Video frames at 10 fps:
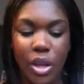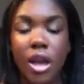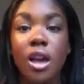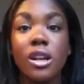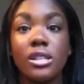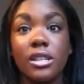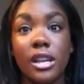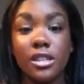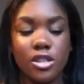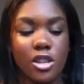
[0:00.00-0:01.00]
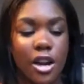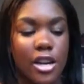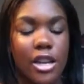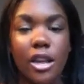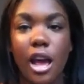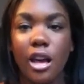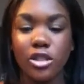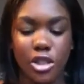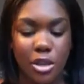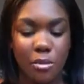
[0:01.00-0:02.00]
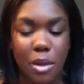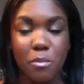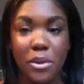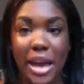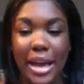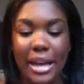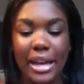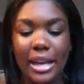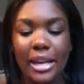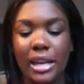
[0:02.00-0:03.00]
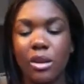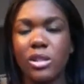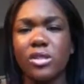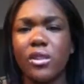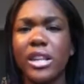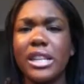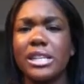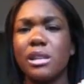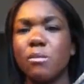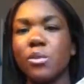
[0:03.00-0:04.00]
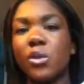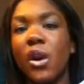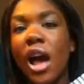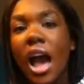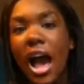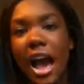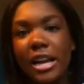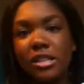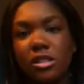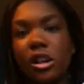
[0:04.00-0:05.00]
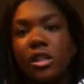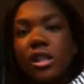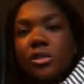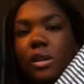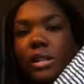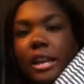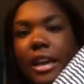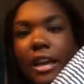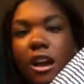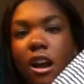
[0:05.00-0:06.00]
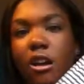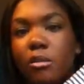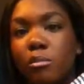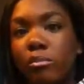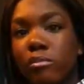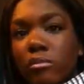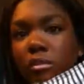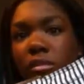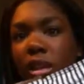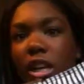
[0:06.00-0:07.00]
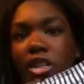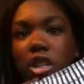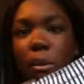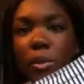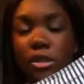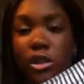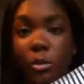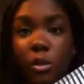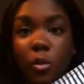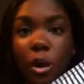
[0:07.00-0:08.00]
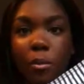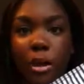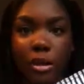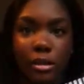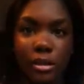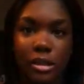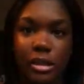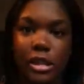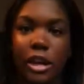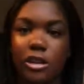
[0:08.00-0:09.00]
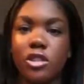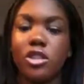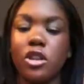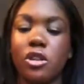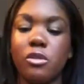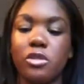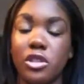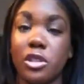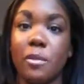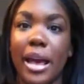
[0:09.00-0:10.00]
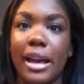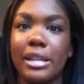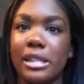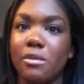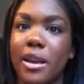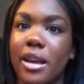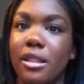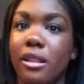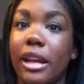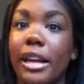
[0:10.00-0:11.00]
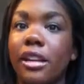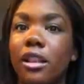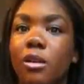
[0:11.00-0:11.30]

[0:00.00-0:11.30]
to get started, I'll show you my bag. It's really simple. I saw this one day on like a shopping trip in Walmart. I'll just show you just the bag because it's making the lighting look really